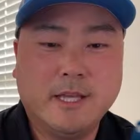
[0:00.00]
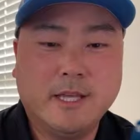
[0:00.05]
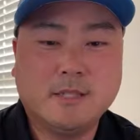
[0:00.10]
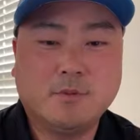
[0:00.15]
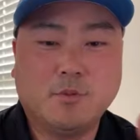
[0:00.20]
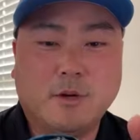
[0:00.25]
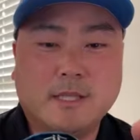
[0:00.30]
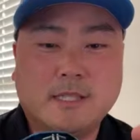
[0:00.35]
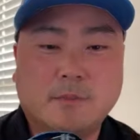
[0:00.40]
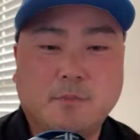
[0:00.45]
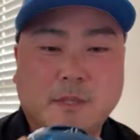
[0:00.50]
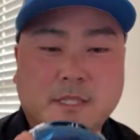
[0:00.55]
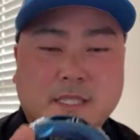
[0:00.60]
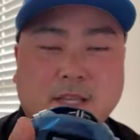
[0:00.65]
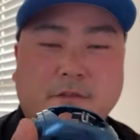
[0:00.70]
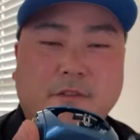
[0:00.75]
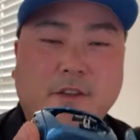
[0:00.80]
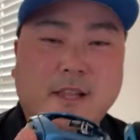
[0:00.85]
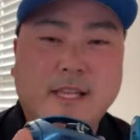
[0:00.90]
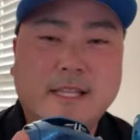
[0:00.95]
This was
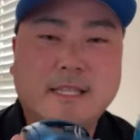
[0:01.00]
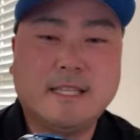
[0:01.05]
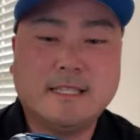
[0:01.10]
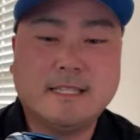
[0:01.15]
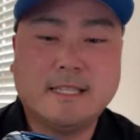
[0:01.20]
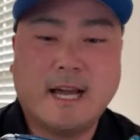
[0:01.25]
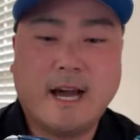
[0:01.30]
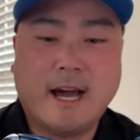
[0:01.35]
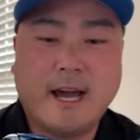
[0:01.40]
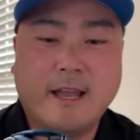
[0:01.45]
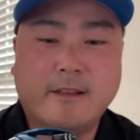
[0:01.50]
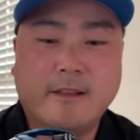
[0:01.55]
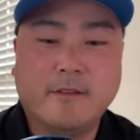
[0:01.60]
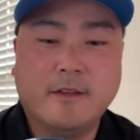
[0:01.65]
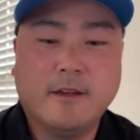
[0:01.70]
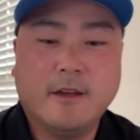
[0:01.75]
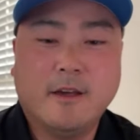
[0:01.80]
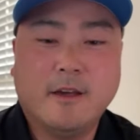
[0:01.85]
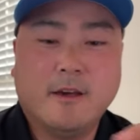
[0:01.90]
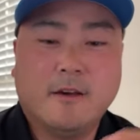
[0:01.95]
specifically designed
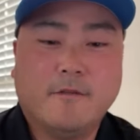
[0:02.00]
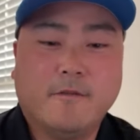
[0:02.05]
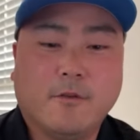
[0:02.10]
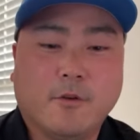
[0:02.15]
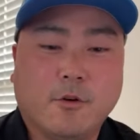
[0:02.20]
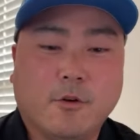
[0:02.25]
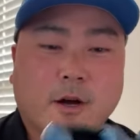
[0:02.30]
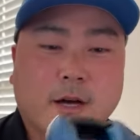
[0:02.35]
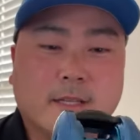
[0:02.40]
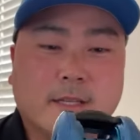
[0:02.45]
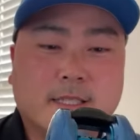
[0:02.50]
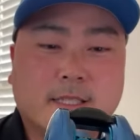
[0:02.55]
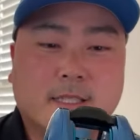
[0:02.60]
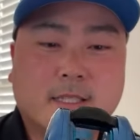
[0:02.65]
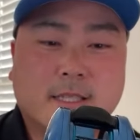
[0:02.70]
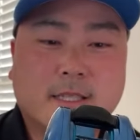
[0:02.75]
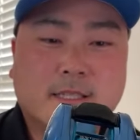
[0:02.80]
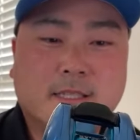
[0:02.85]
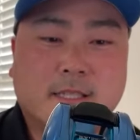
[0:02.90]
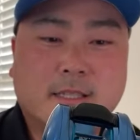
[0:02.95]
for us